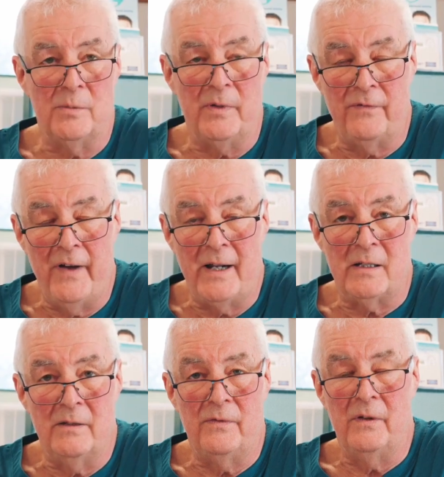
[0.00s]
to be
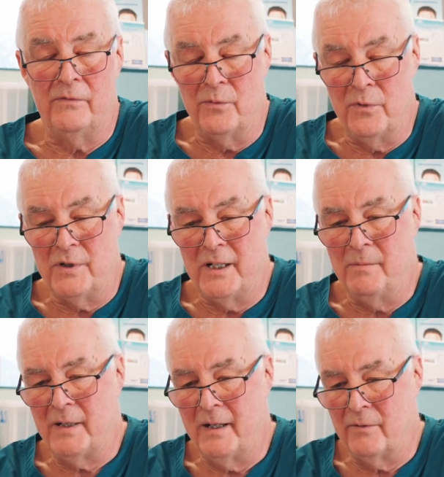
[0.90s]
effective for
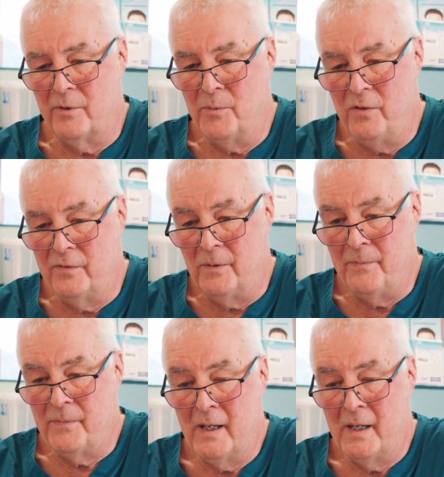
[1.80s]
routine plaque removal.